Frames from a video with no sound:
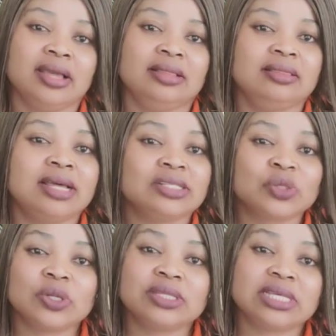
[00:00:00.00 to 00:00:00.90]
that
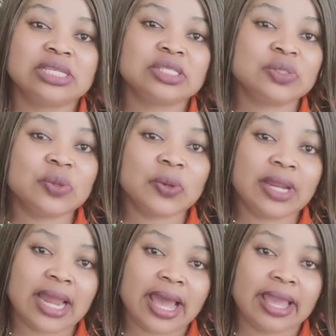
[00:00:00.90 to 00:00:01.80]
contains no
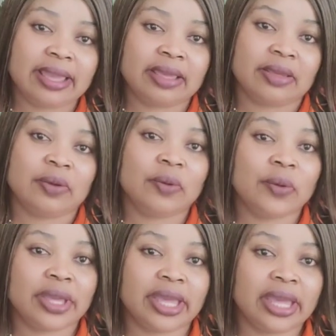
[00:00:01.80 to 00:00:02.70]
lye,
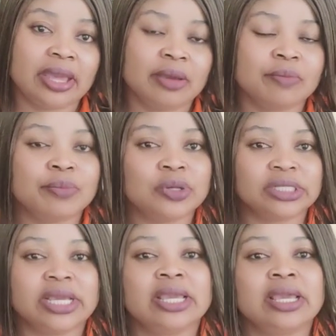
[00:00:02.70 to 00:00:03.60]
okay? But
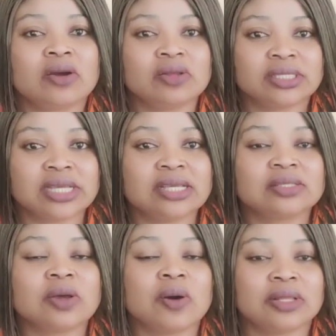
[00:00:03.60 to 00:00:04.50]
it
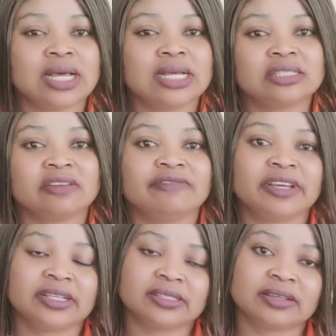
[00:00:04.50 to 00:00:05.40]
contains other
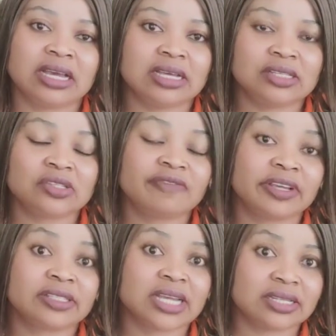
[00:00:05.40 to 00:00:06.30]

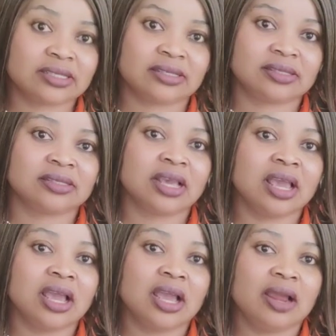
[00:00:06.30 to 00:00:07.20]
surfactants,
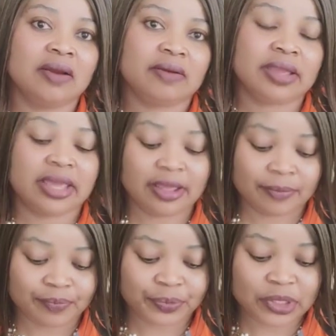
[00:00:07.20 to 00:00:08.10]
okay?
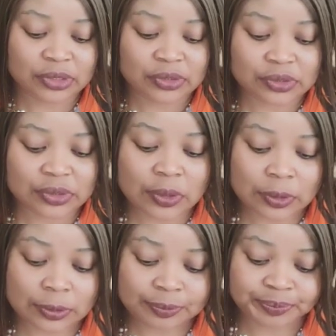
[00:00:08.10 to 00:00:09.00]
So